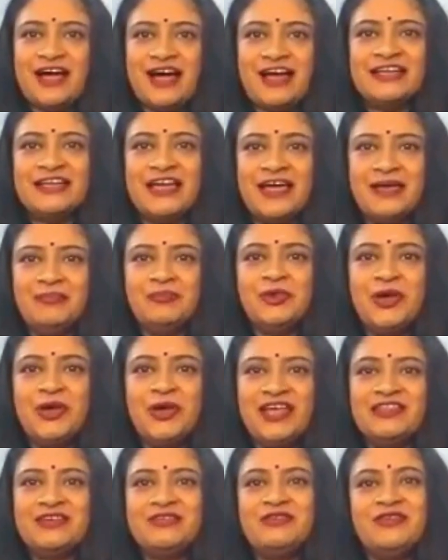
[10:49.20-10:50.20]
our time
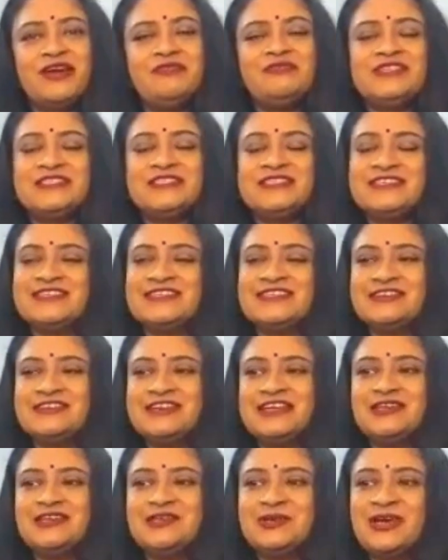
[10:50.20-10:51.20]
together where we sit and
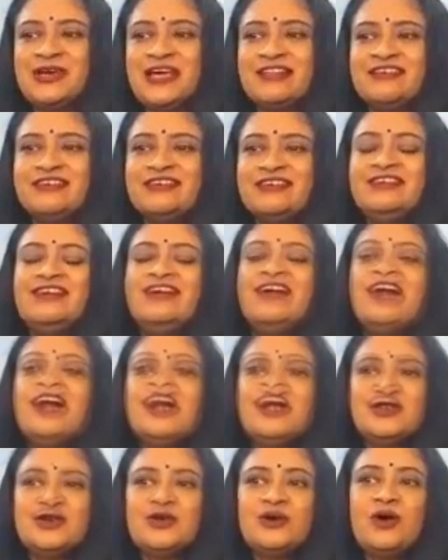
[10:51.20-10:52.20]
read together.
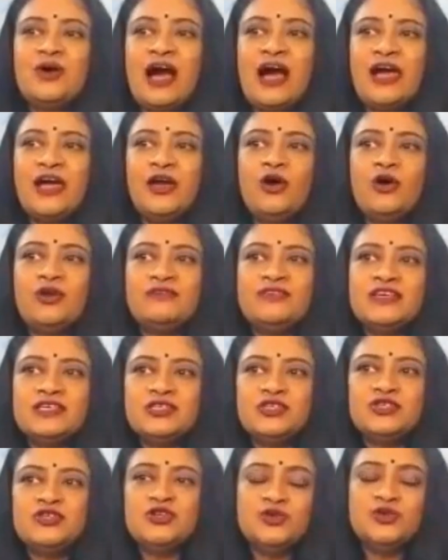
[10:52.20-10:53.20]
So I
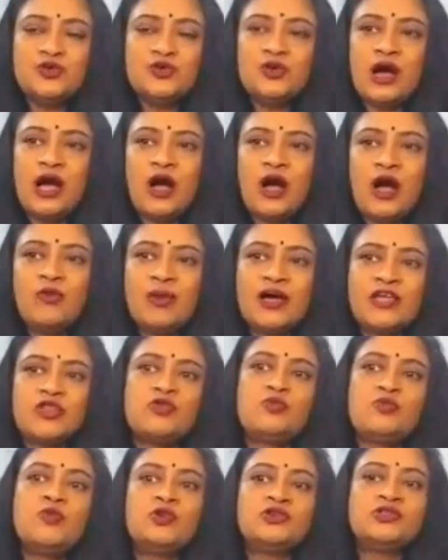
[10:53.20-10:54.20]
always knew how
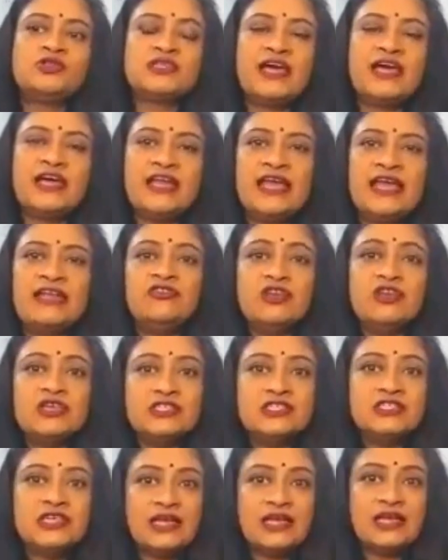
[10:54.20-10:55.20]
much books can
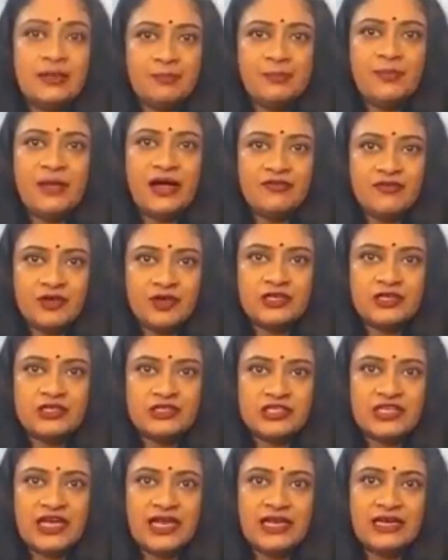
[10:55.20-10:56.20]
enrich and empower a
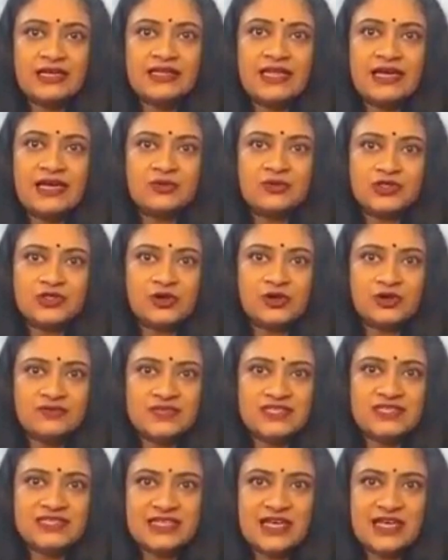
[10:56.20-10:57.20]
child. That was
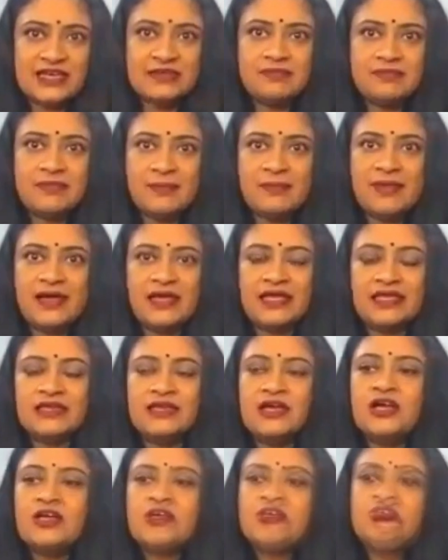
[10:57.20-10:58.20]
always there in my mind.
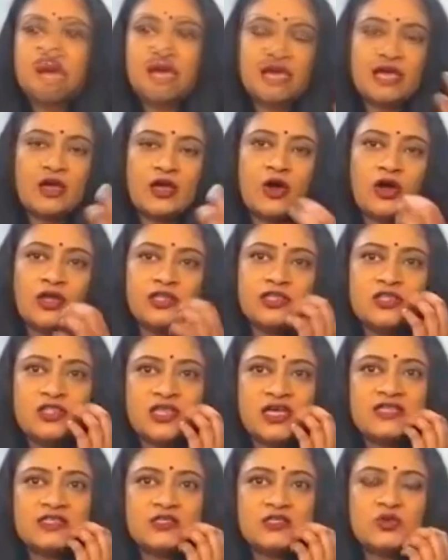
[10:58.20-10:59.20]
So when I got the
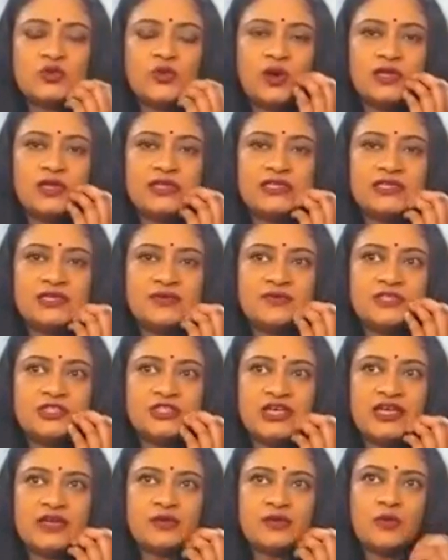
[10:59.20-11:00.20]
chance to volunteer with
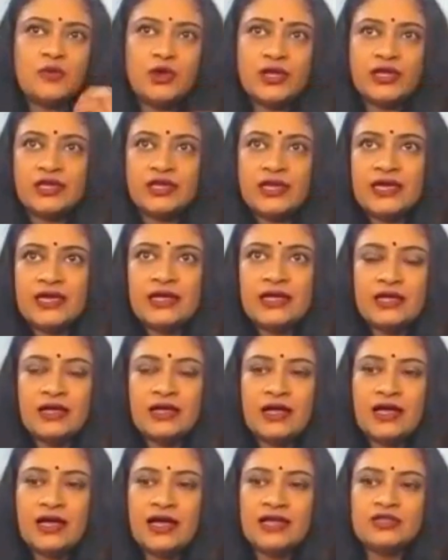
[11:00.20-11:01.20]
Share a Book
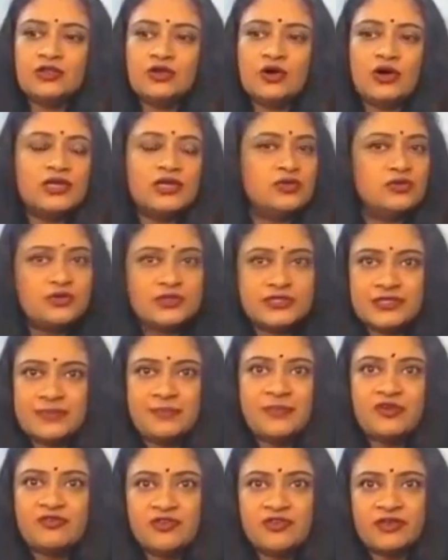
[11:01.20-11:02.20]
India, I thought it was a
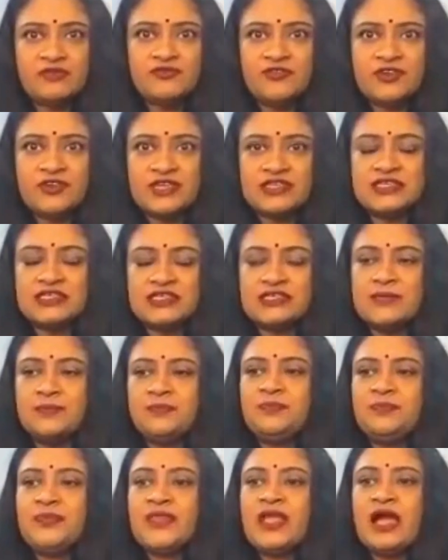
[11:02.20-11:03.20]
perfect fit.
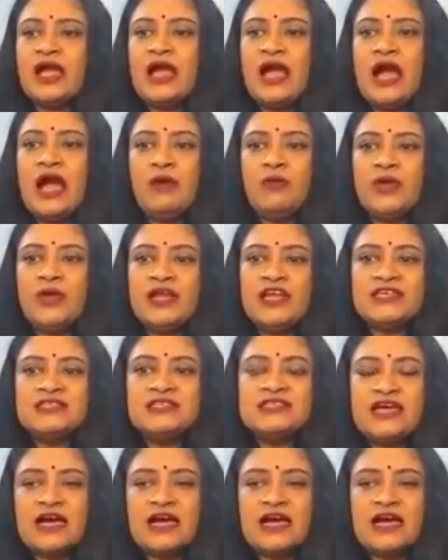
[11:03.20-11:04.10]
And when I